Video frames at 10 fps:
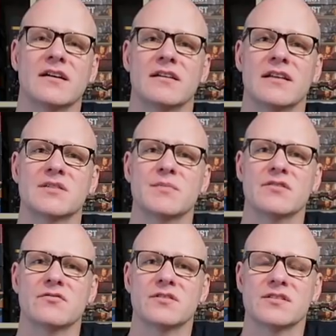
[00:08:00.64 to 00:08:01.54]
Next
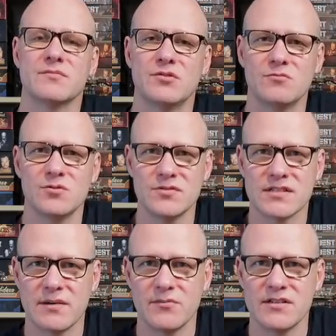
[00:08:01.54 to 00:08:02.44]
month we've got some more rules
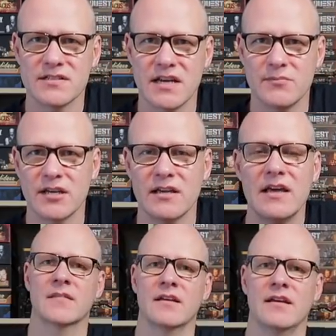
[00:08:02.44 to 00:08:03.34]
summaries coming,
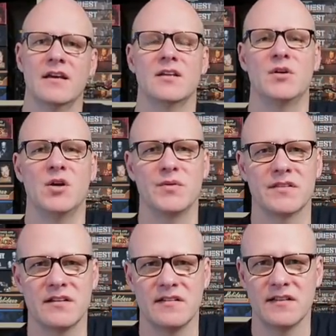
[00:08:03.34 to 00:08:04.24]
and I'm hoping
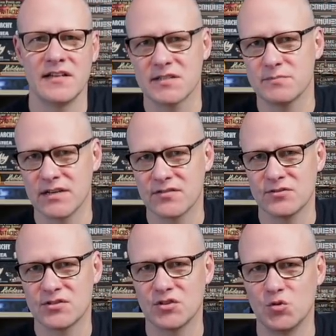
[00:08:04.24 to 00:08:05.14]
that in the next month or
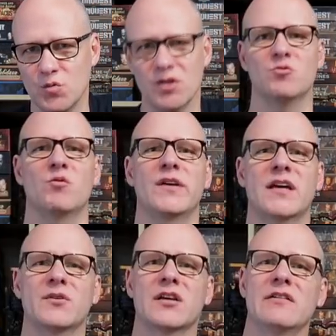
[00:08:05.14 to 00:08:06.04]
two will be
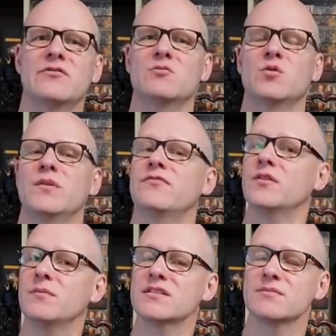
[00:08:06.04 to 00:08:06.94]
coming over and we'll be
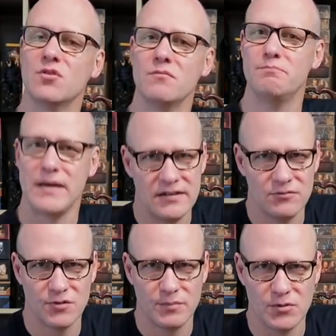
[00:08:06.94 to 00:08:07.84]
filming some more battle
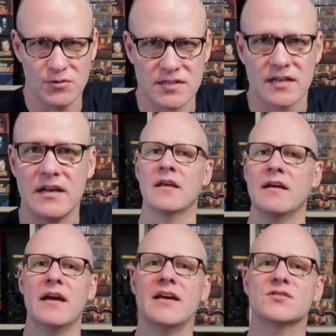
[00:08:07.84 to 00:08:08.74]
reports.
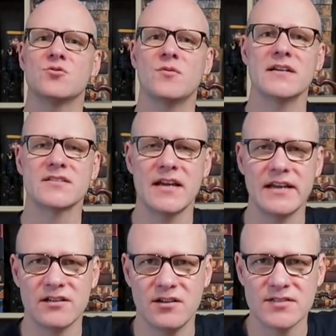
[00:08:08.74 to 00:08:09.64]
As always, get
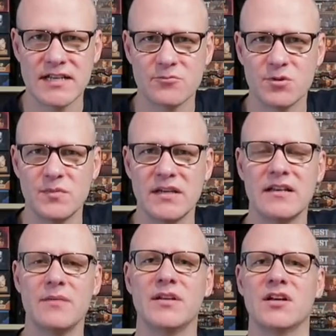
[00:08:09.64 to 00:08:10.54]
in contact with me.
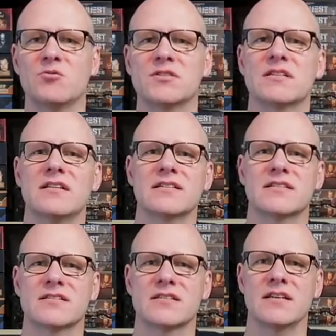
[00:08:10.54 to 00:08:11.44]
Let me know what you like to
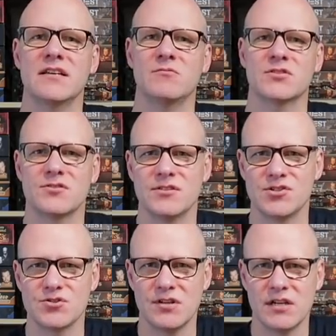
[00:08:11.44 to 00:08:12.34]
see, what you're
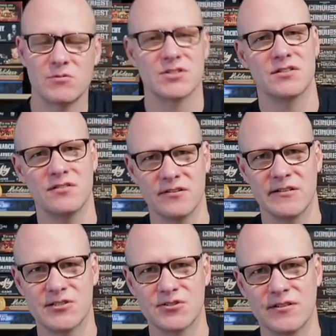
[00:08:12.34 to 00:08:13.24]
enjoying, what you're not
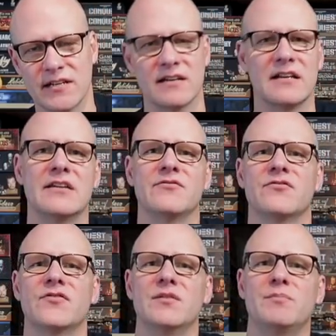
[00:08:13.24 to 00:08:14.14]
enjoying. I love your
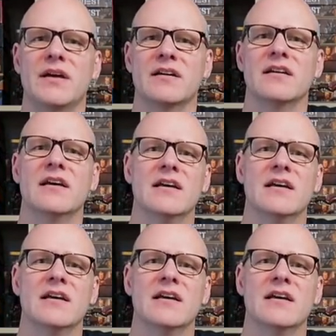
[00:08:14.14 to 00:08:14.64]
feedback.